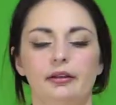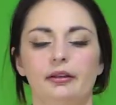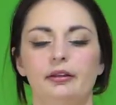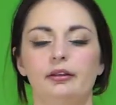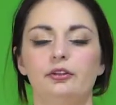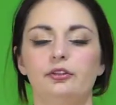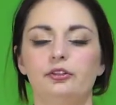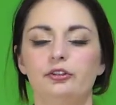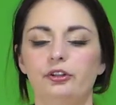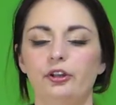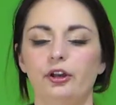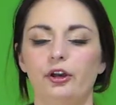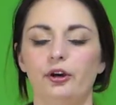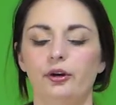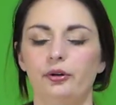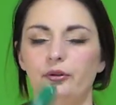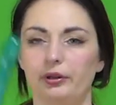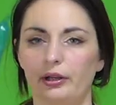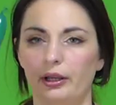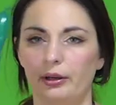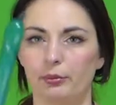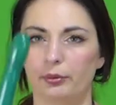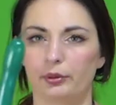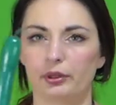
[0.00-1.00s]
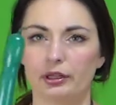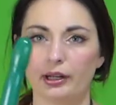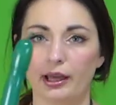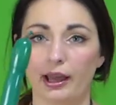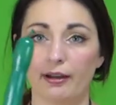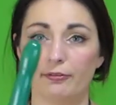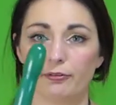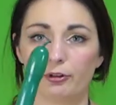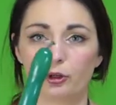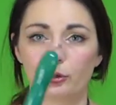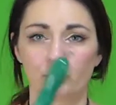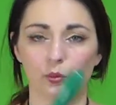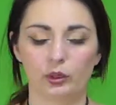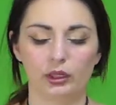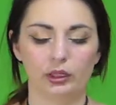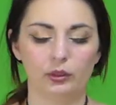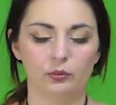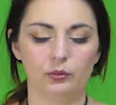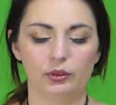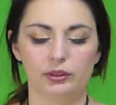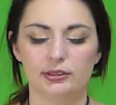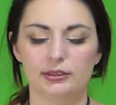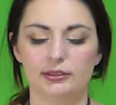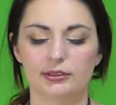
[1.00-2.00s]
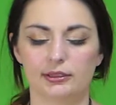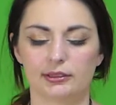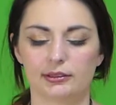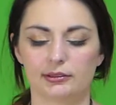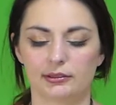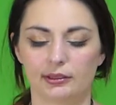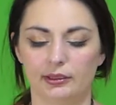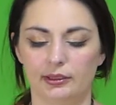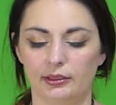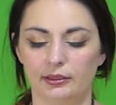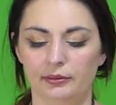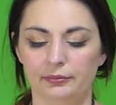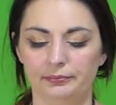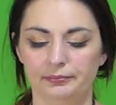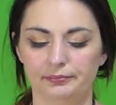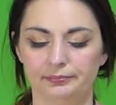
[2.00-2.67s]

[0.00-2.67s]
So now we're going to have a green 160.